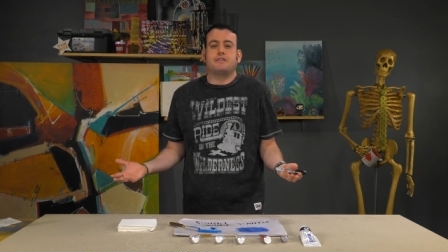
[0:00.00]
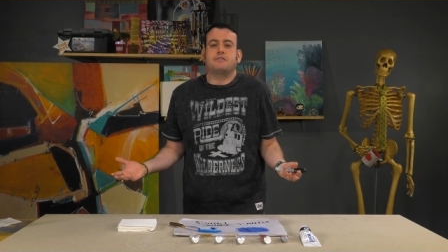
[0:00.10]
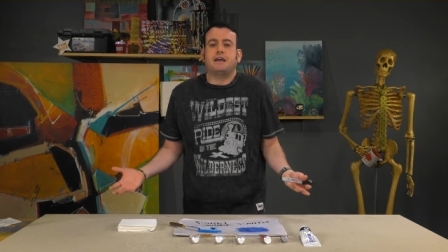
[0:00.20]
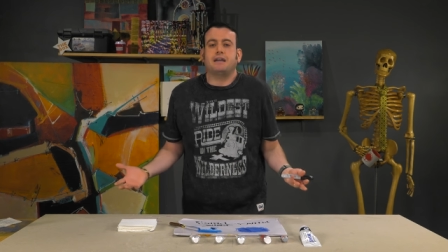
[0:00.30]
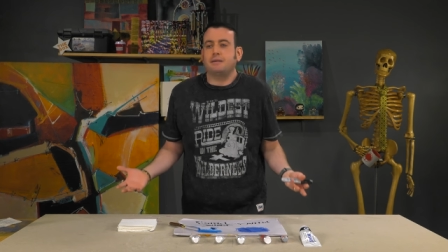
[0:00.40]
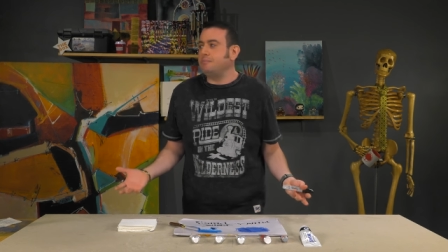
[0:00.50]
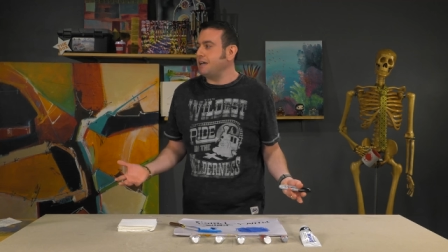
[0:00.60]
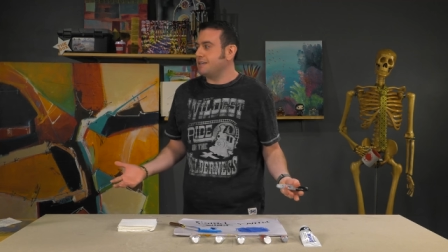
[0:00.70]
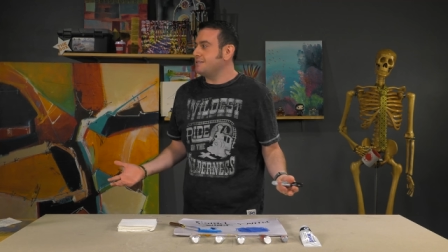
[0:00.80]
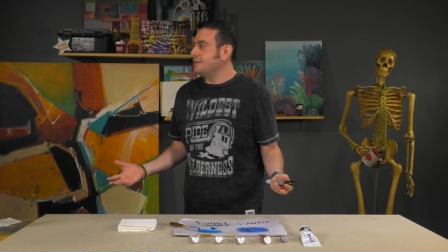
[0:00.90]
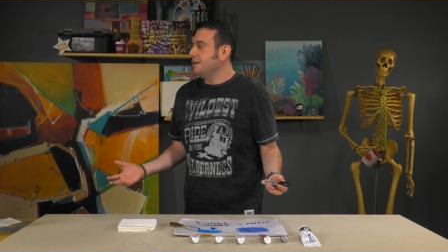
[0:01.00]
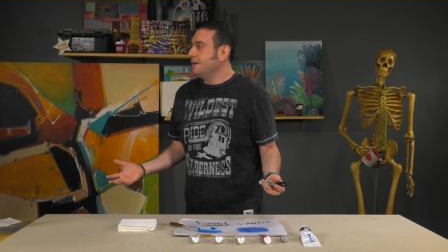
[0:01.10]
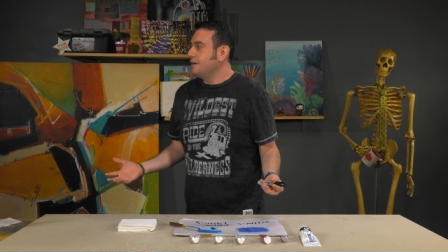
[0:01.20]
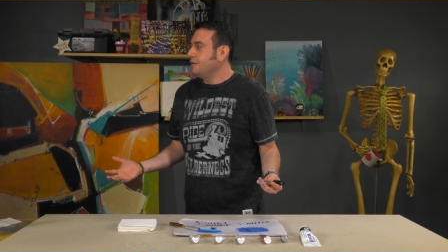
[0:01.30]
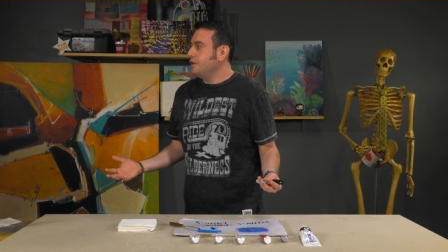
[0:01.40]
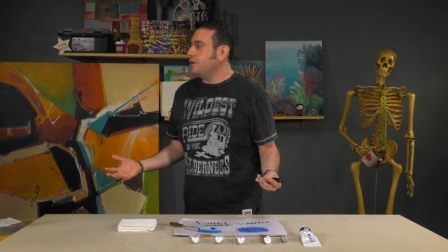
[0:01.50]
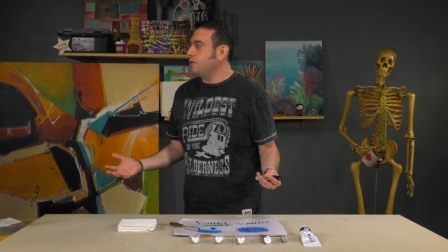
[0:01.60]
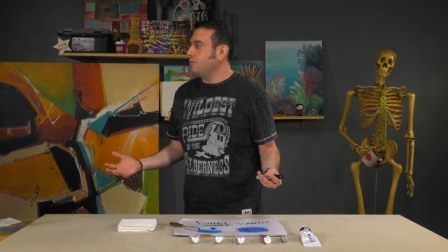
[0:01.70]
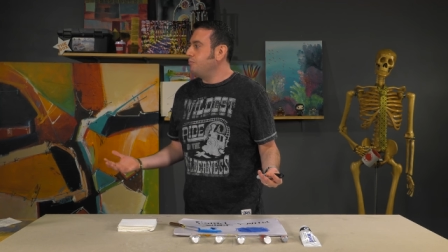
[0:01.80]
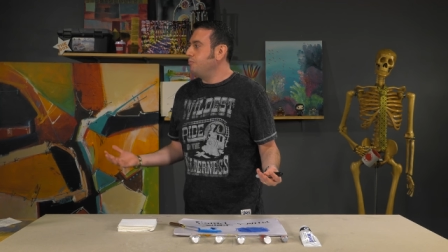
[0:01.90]
They're not going to mix you
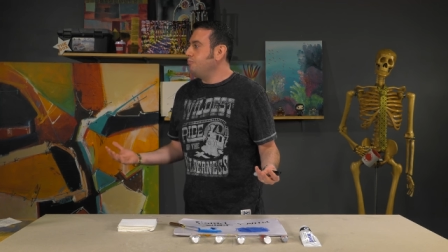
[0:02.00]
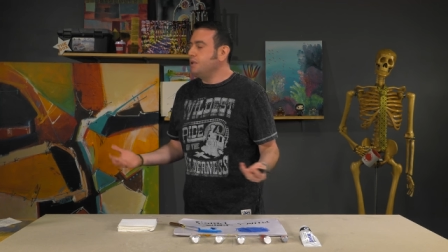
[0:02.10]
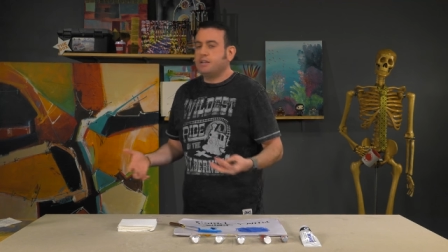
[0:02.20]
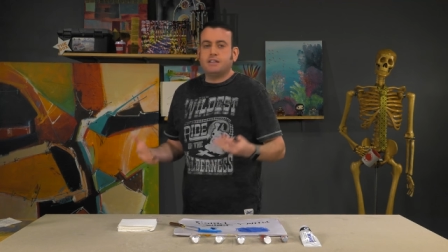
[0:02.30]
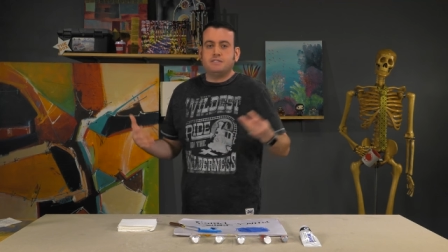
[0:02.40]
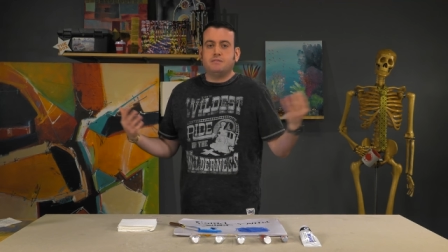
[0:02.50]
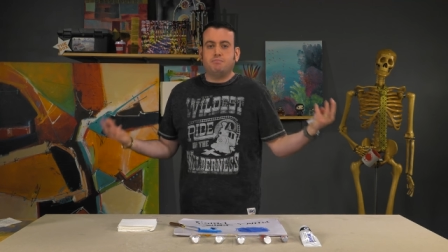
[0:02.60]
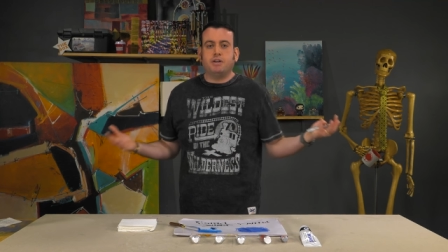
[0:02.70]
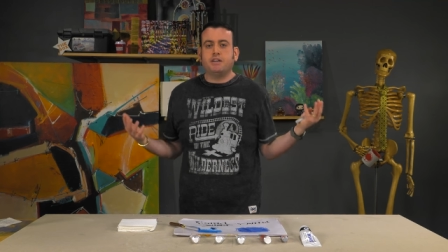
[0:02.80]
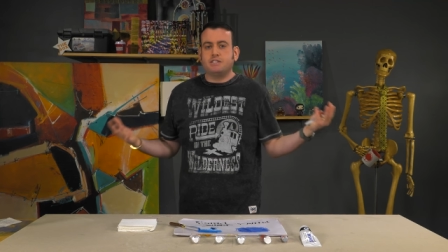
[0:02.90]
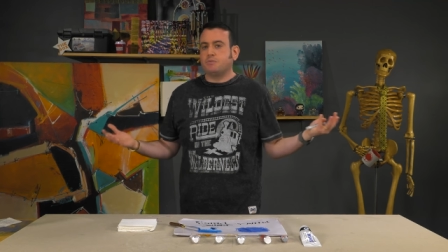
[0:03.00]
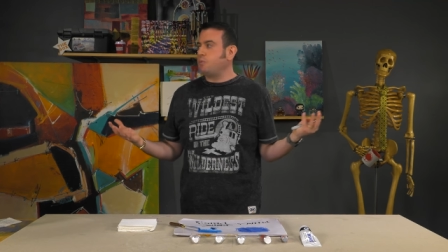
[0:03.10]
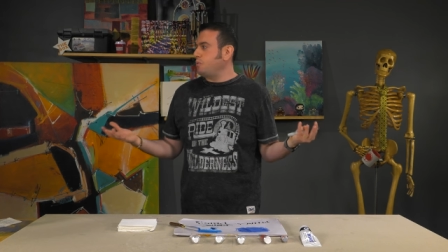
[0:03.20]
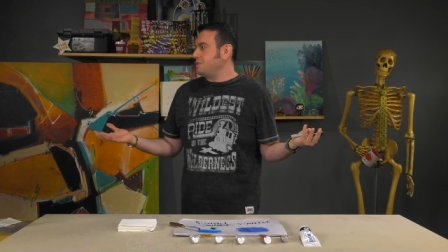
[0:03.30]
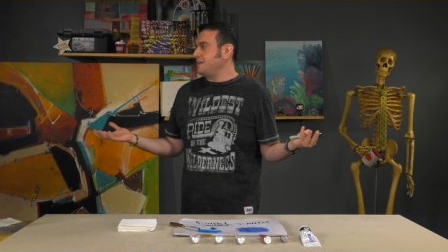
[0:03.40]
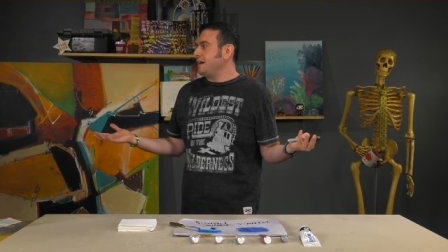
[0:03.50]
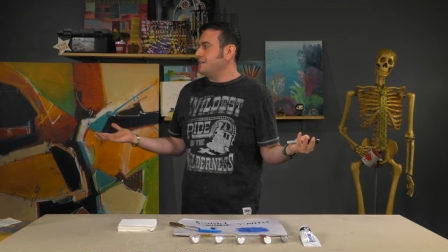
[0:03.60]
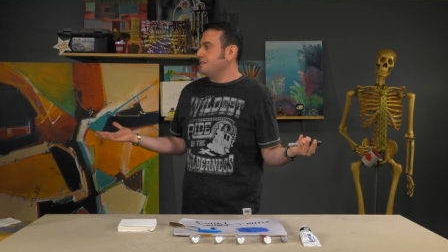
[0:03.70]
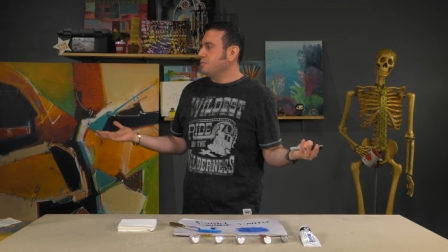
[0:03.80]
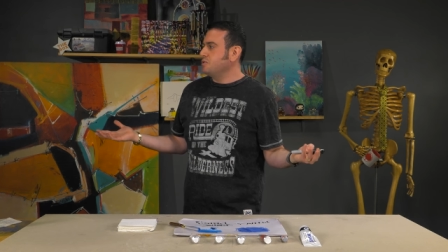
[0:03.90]
know, millions and billions, what's the
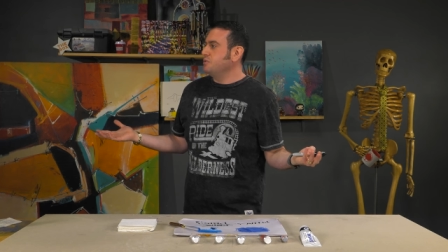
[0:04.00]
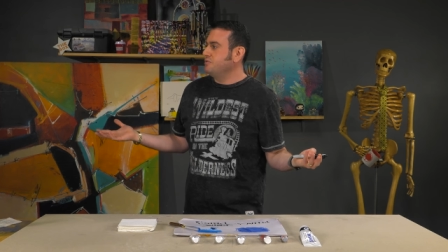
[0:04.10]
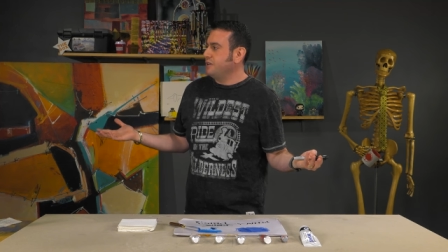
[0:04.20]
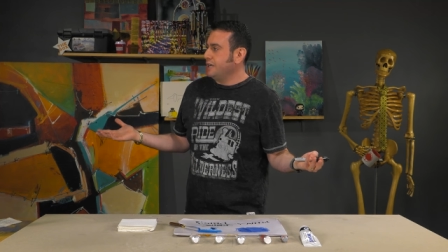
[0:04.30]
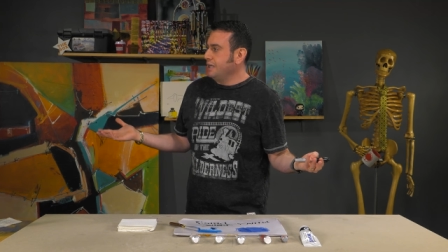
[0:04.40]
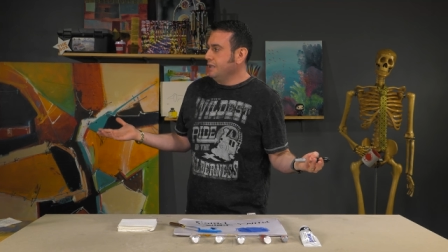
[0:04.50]
highest number to infinity?